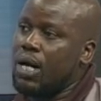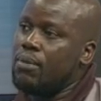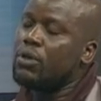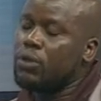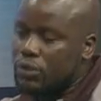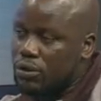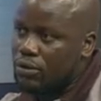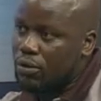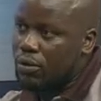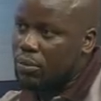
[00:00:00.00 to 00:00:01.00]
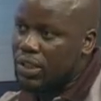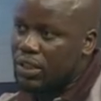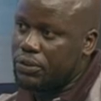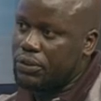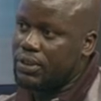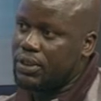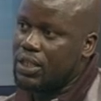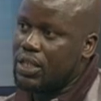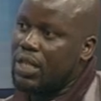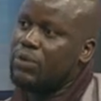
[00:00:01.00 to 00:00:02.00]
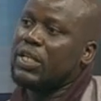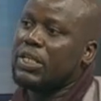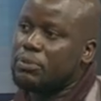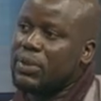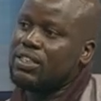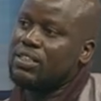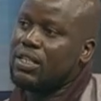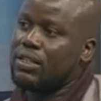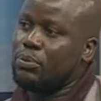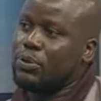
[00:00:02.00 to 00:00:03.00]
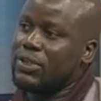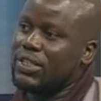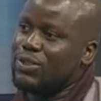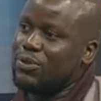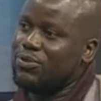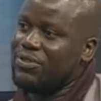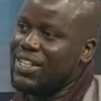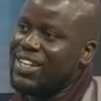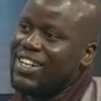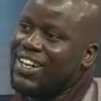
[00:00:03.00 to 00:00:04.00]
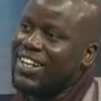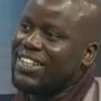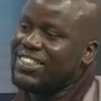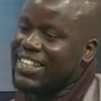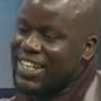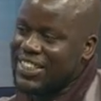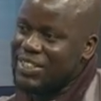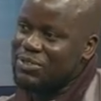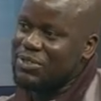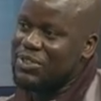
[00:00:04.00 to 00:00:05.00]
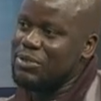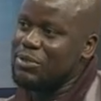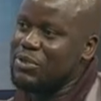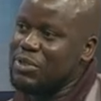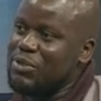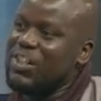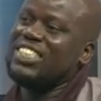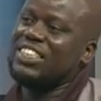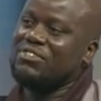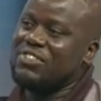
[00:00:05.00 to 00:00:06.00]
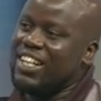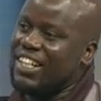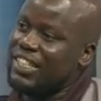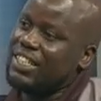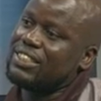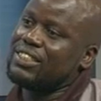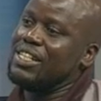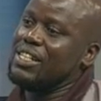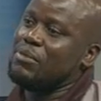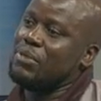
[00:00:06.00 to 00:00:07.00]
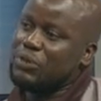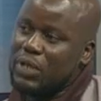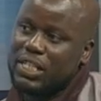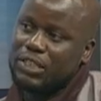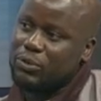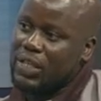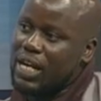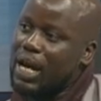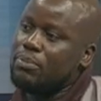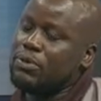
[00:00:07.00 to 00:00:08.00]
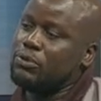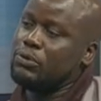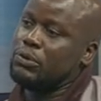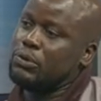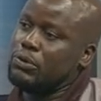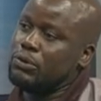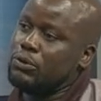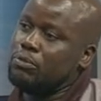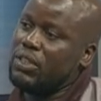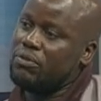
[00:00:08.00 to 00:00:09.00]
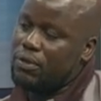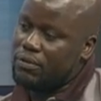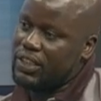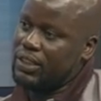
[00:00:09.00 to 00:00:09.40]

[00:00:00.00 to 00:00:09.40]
lots of applications, and we're expecting that the process of deciding the 50 will be quite a difficult task, but one that we are happy to be involved in.